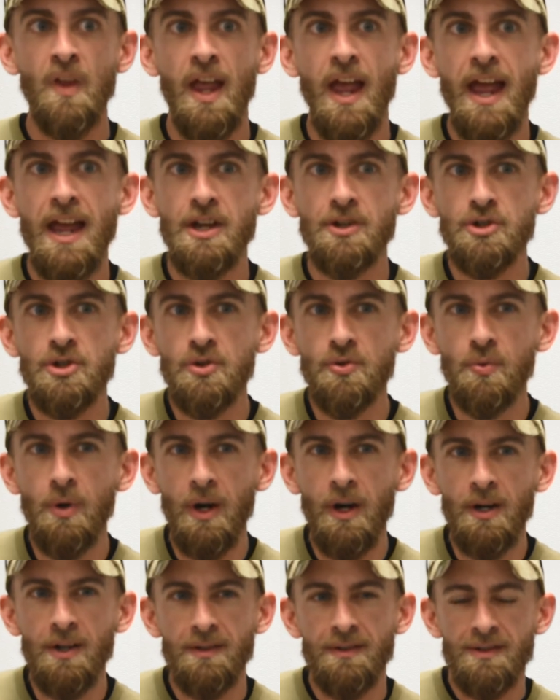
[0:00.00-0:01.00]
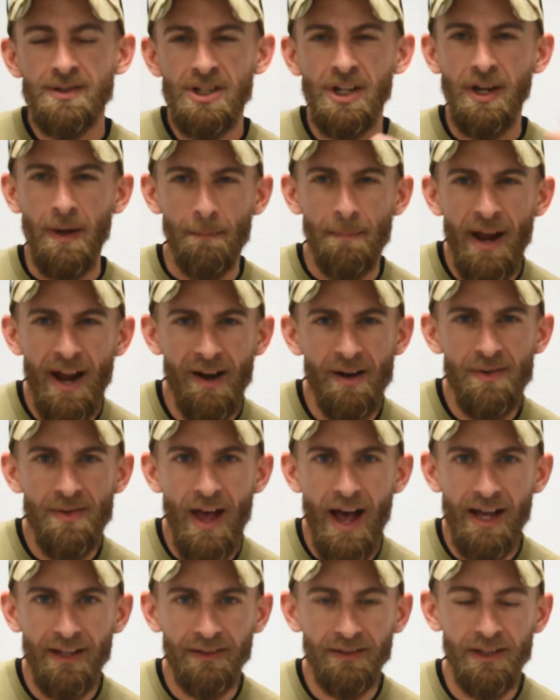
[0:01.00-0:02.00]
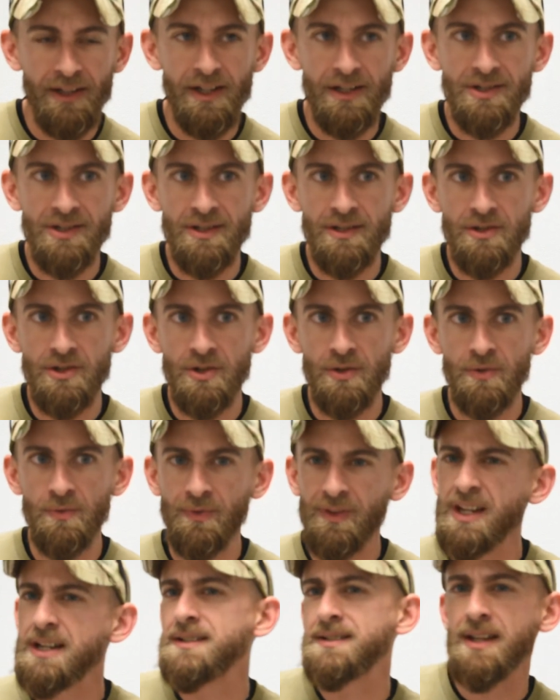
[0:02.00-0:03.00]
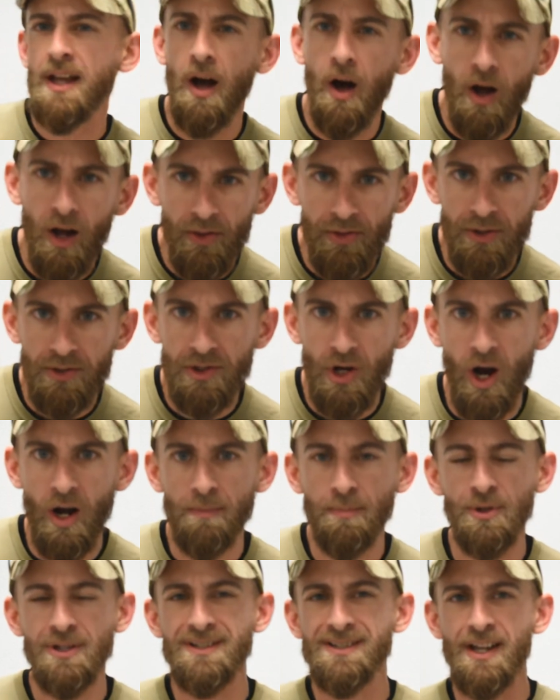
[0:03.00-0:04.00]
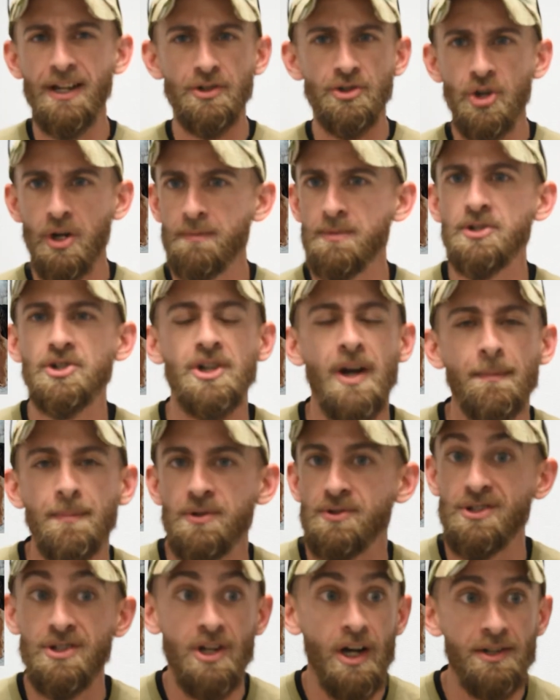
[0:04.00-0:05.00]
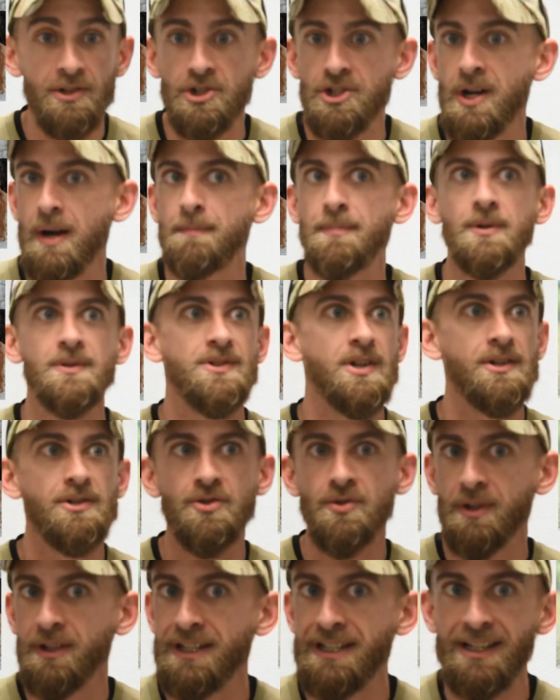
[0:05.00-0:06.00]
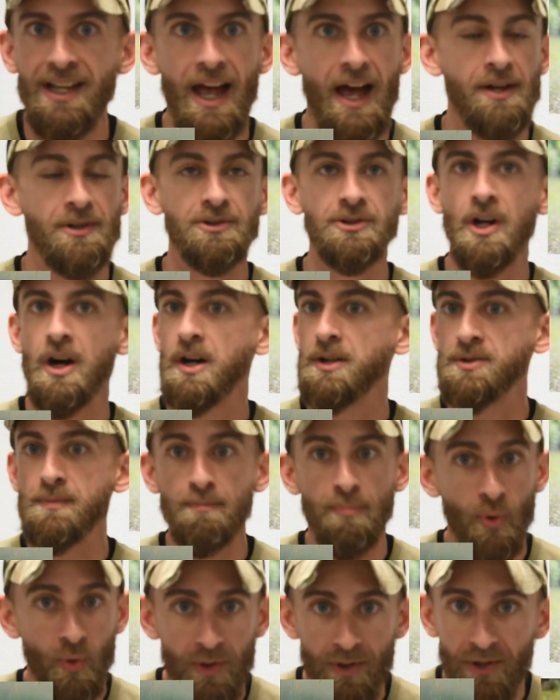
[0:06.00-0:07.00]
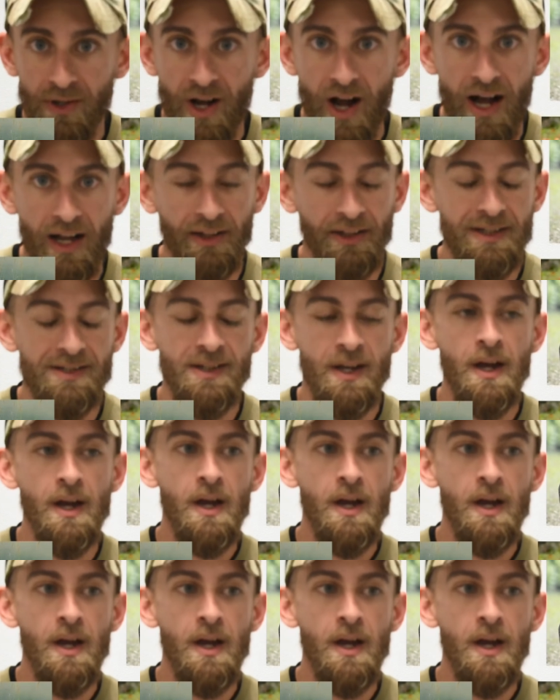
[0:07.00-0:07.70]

and you were to compare that list to things that other dog breeds like German Shepherds, Dutch Shepherds, Australian Cattle Dogs, Border Collies